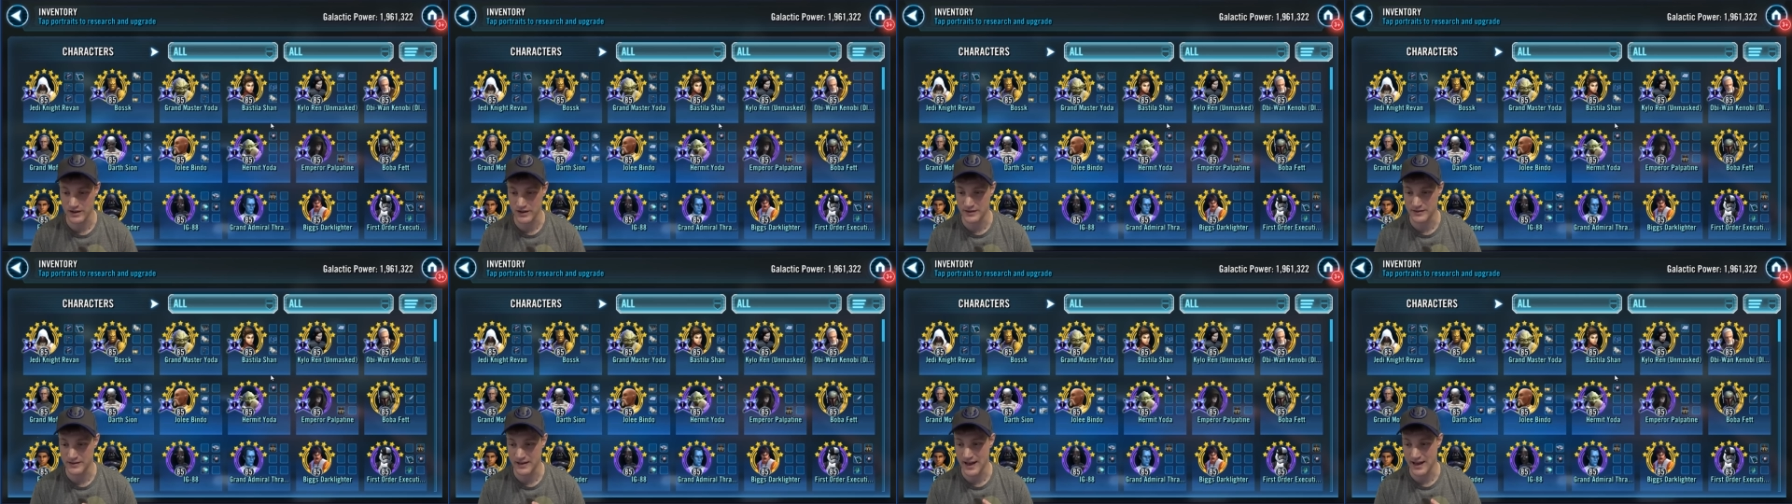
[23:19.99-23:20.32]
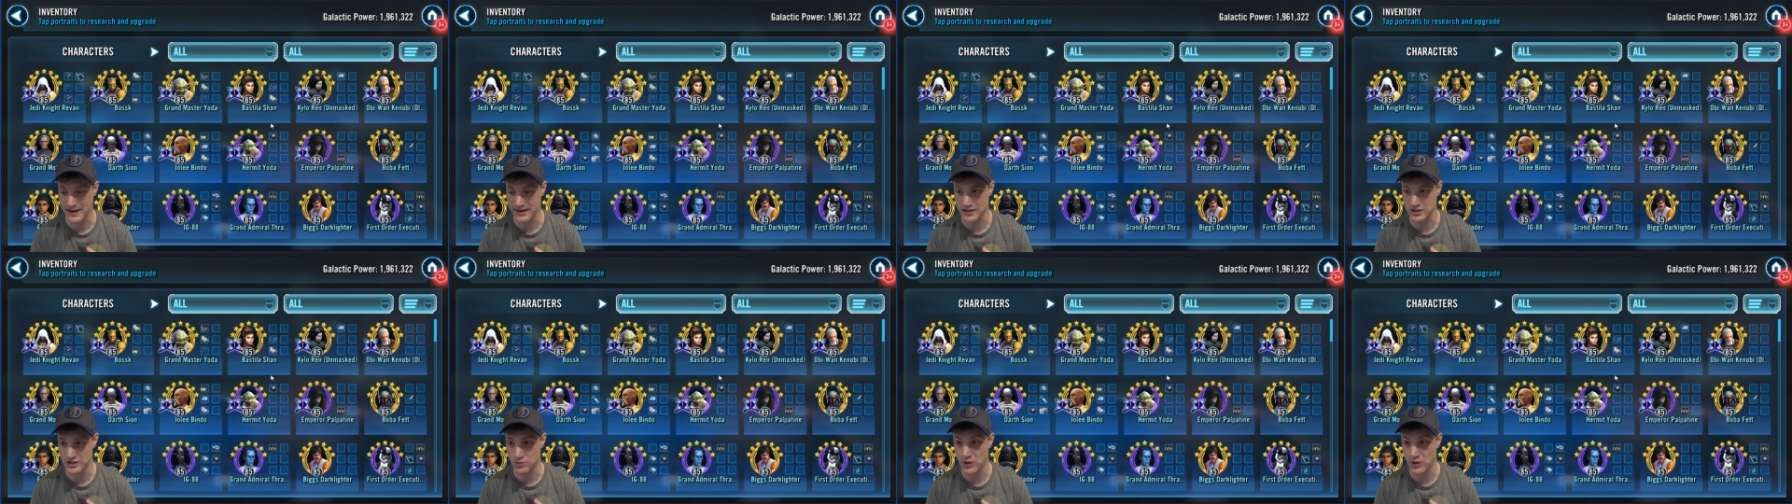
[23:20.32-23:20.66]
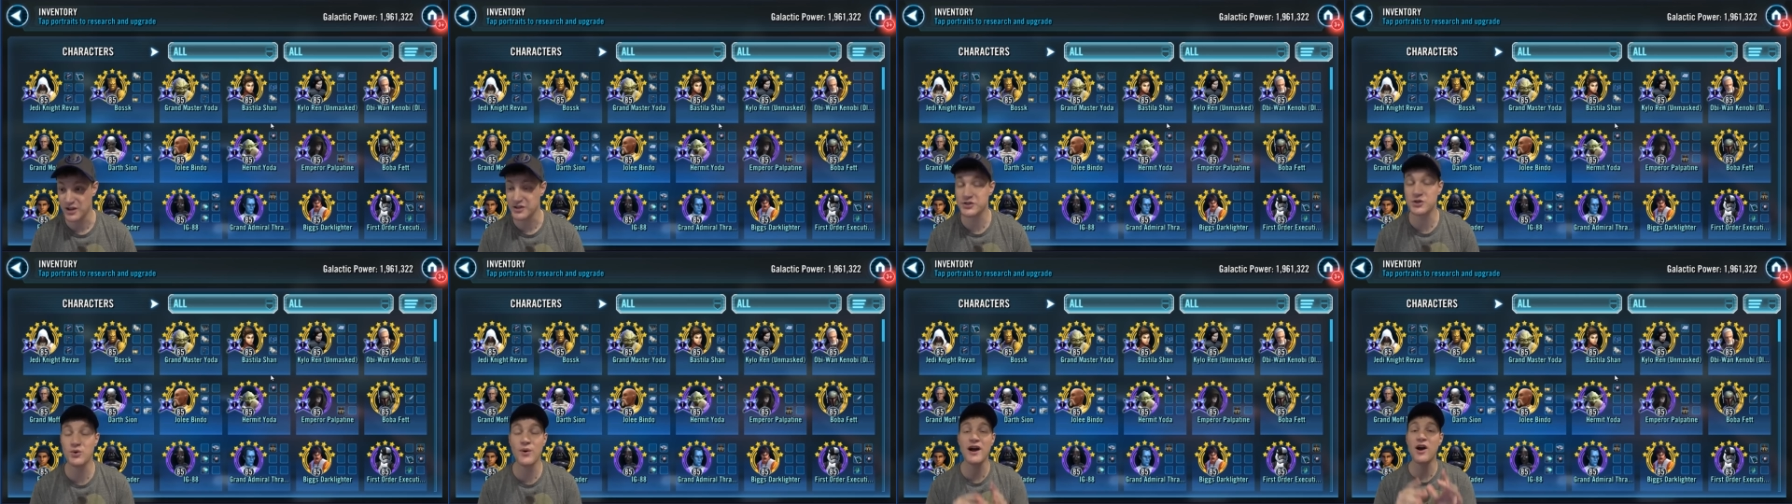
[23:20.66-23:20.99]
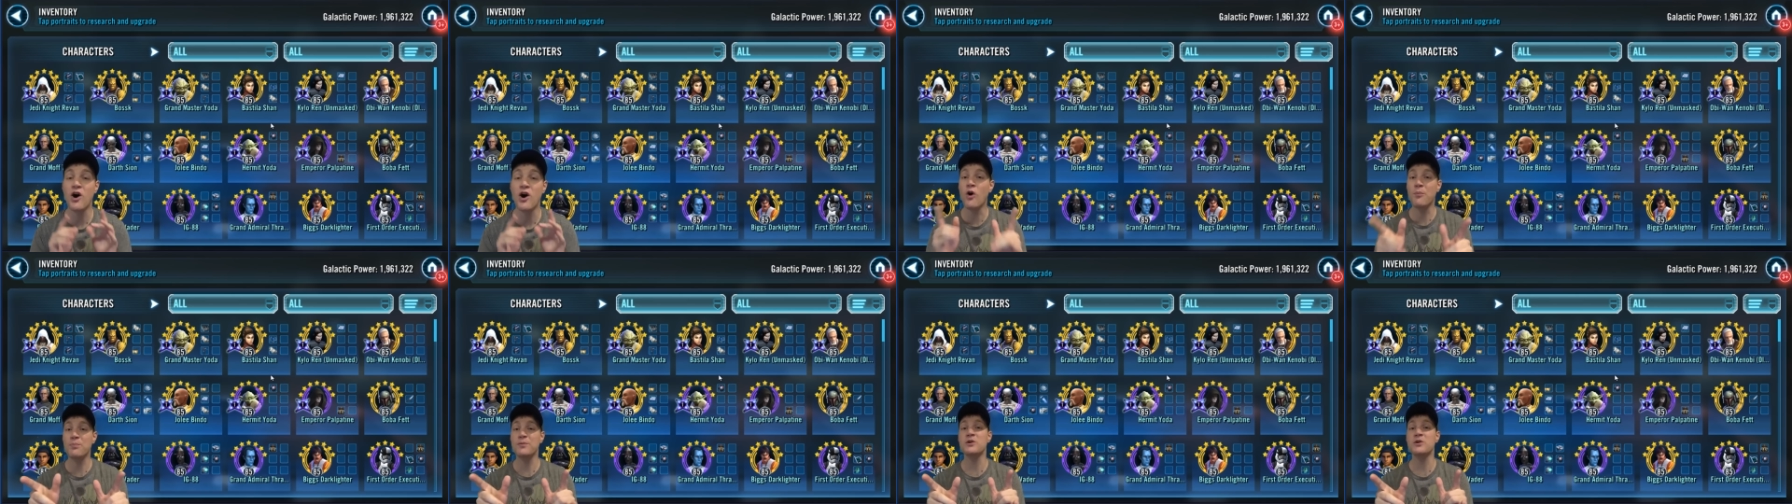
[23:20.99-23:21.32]
in that as well. So I
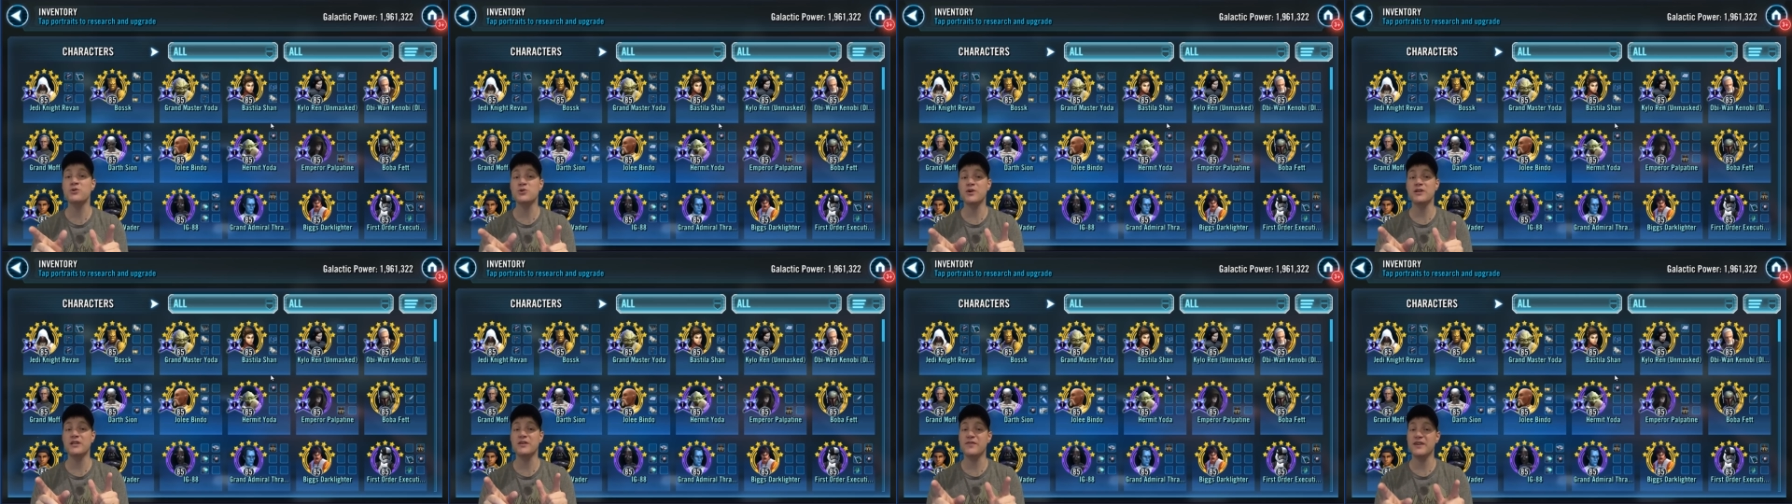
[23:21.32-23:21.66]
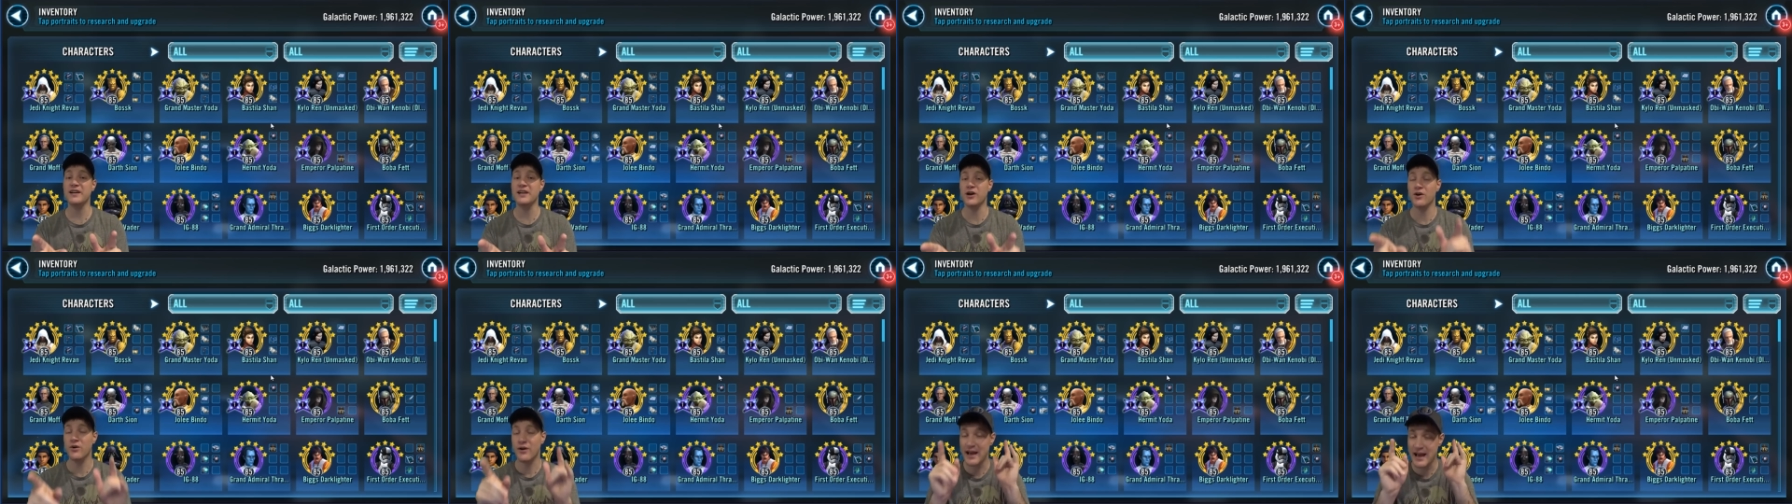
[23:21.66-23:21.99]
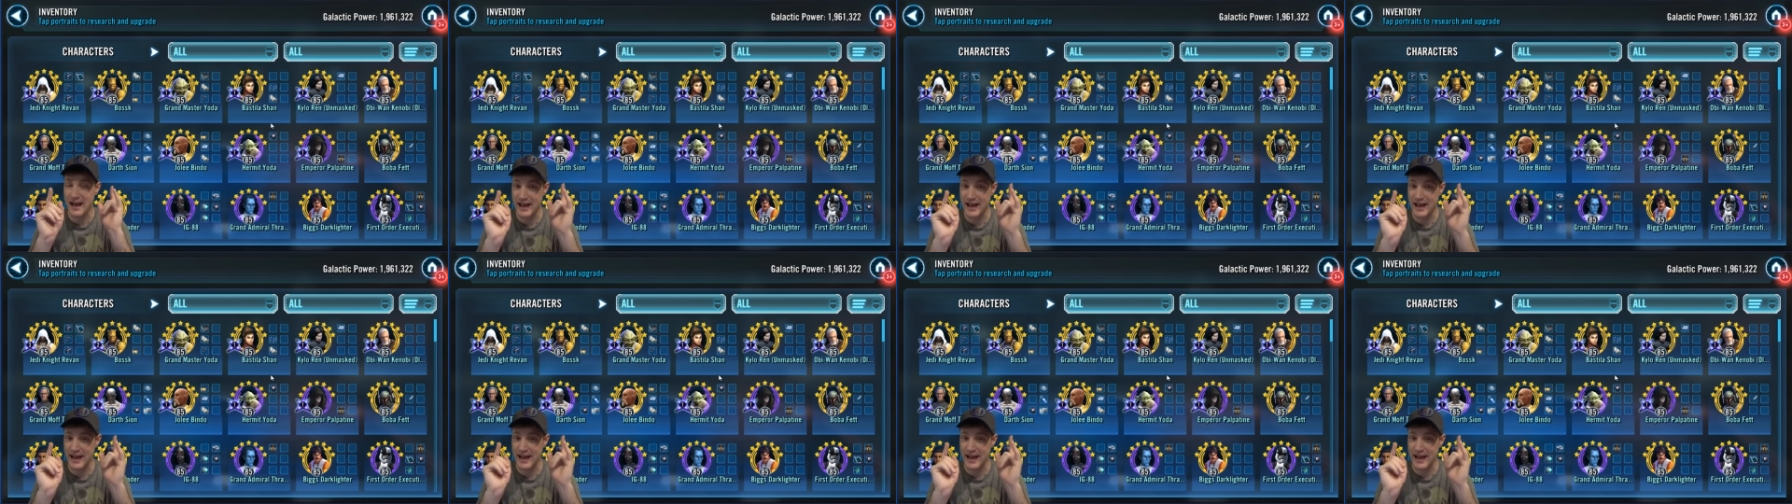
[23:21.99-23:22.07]
hope you enjoyed the video.